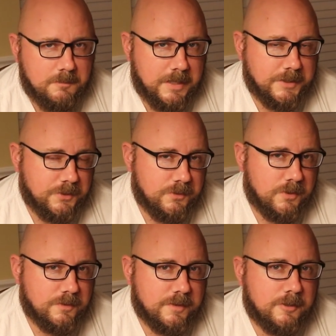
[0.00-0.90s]
but I do
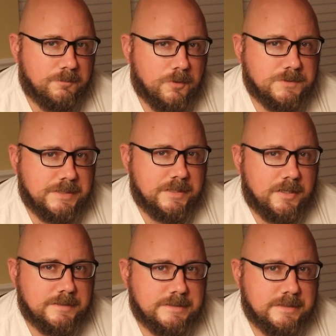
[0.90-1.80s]
know that their protein
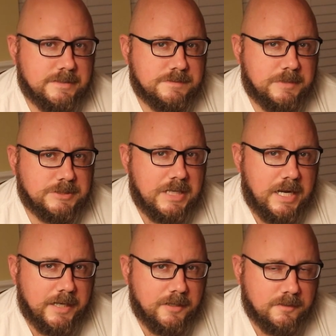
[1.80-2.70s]
content is much
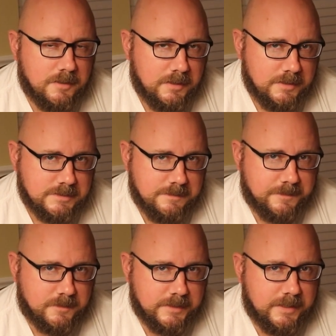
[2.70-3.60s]
higher,
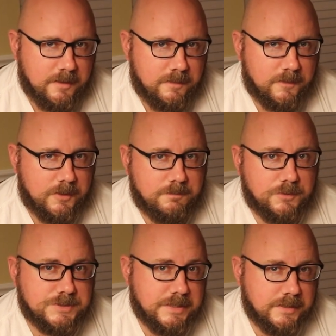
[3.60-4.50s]
typically
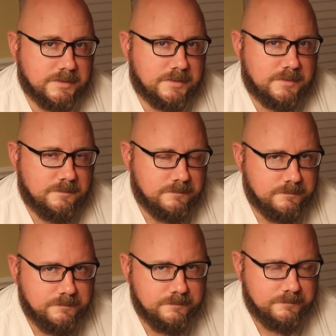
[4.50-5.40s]
30%.
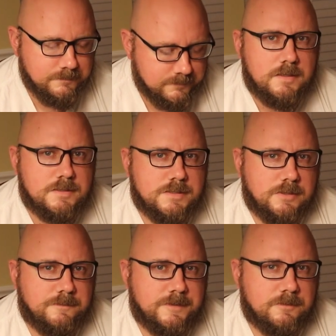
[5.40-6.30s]

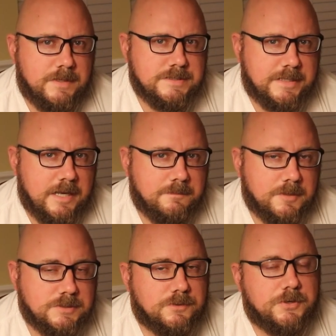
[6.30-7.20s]
So if you're raising game
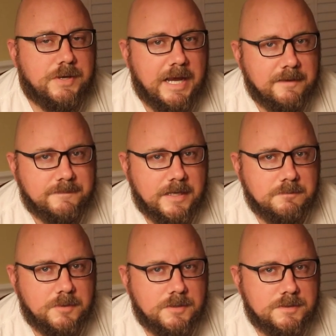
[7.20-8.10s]
birds or you have
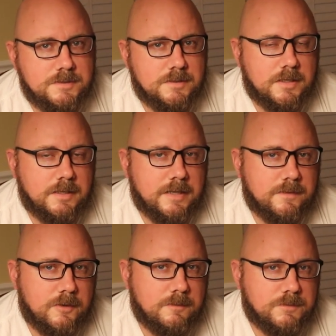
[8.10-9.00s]
game birds,
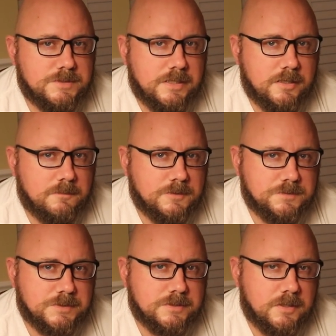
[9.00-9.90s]
that 30% number
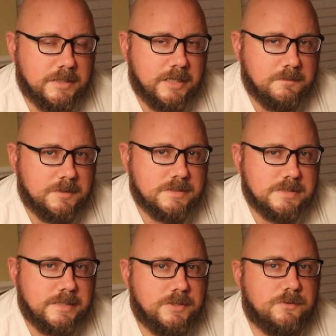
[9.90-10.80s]
is what you're looking at
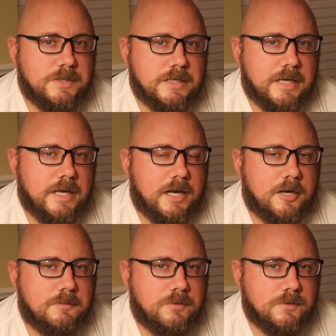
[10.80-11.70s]
because they do need a
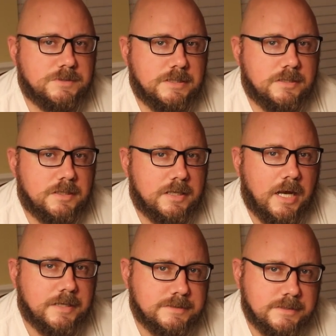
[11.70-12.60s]
higher protein
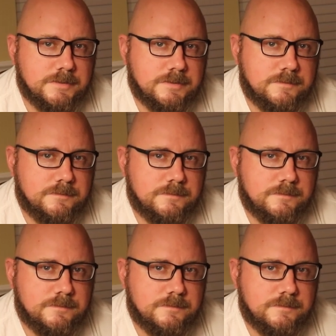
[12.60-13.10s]
content.